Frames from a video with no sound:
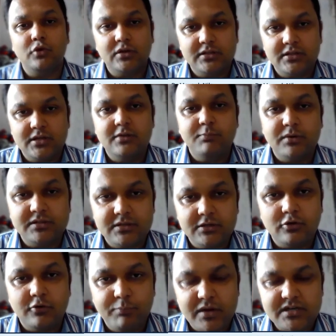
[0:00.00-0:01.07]

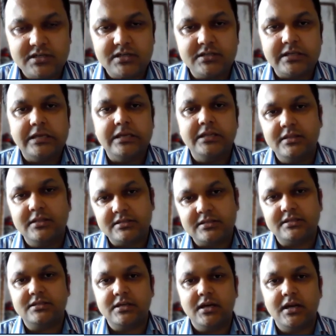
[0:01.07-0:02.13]
43% of patients. And in this
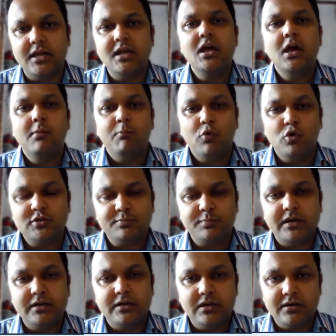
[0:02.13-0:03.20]
study,
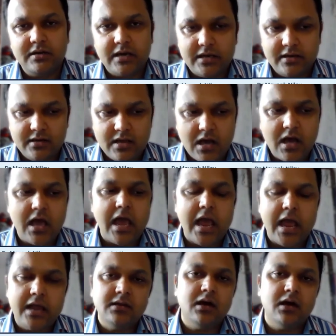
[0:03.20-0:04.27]
postprandial diarrhea
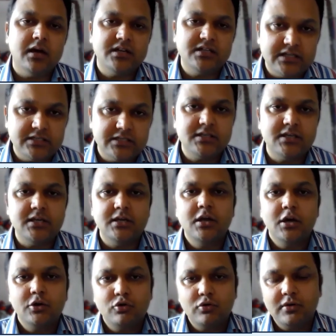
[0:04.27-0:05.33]
and urgency
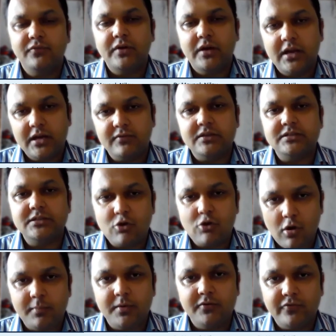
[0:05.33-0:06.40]
to defecate was a
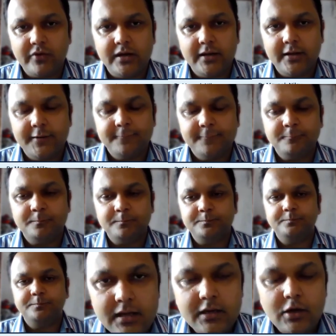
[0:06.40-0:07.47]
common finding.
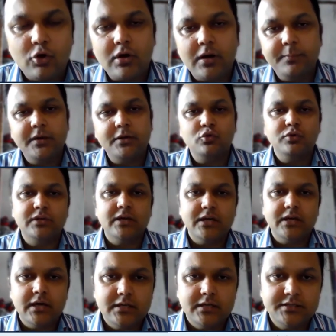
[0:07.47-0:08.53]
Now coming to
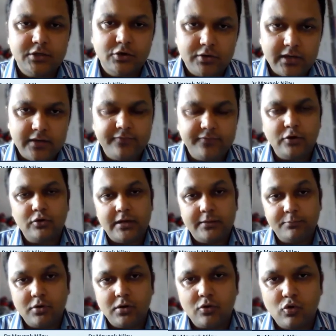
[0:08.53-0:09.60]
the
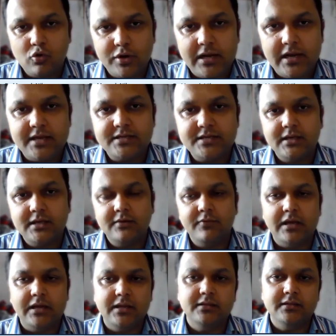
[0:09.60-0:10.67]
genotype-phenotype correlation,
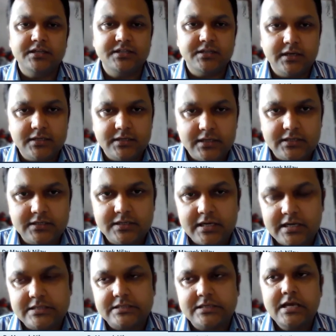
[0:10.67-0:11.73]
while in the genetic
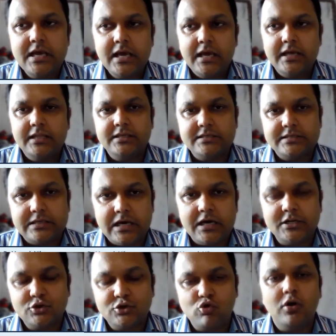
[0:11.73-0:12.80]
test, in this
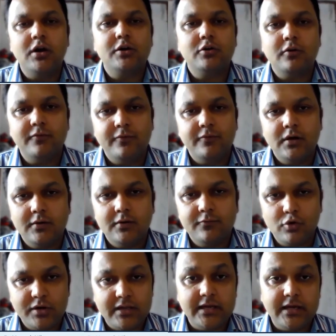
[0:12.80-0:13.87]
large cohort of
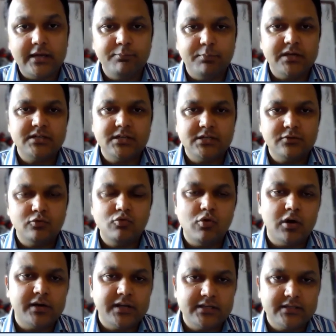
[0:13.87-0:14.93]
49 patients who
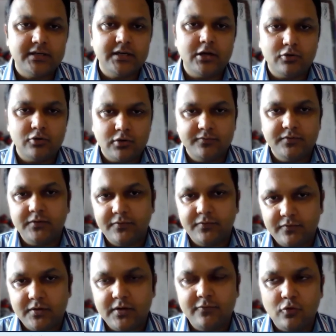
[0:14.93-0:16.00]
got tested out of the
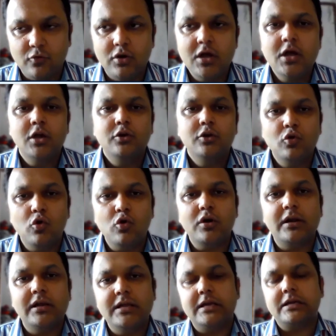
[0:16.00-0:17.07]
54, no
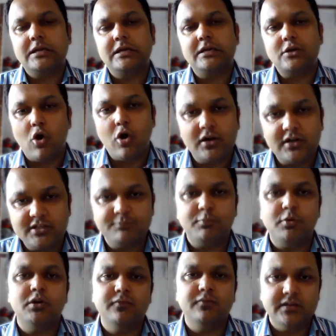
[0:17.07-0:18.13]
clear-cut
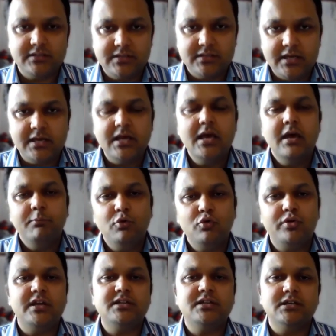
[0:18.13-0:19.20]
hotspot was seen.
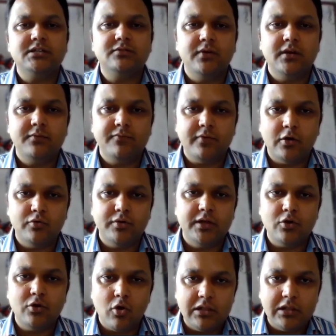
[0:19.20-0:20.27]
Mutations were found
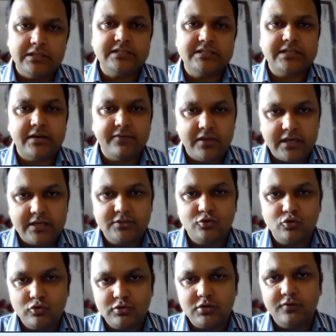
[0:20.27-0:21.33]
in all the 7
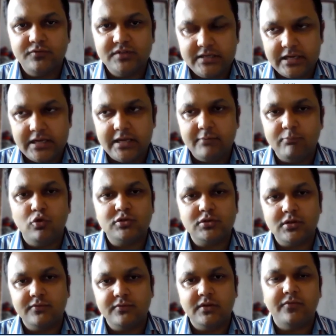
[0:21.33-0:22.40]
exons of GLA.
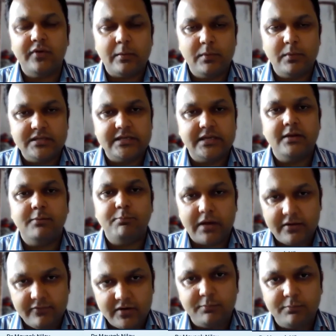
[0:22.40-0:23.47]
Most of the families had a
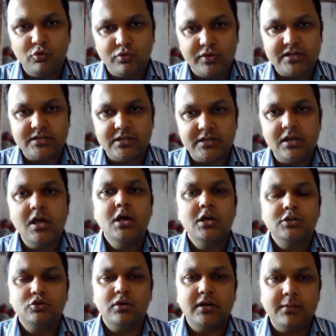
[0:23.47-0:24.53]
private mutation,
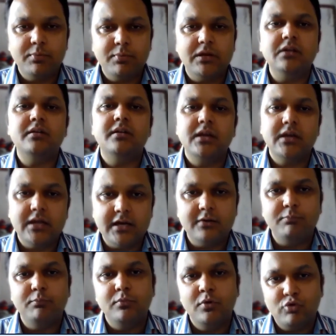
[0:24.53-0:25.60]
so a typical
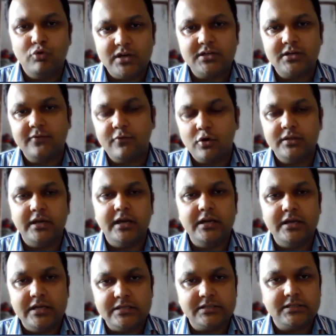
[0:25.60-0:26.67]
recurrent mutation for the
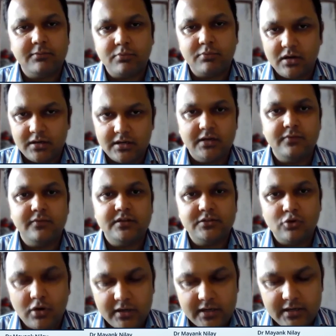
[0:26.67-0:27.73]
Indian subcontinent
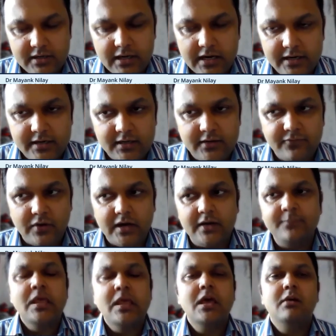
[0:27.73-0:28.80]
was not
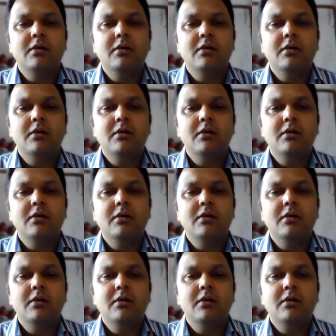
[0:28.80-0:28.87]
identified.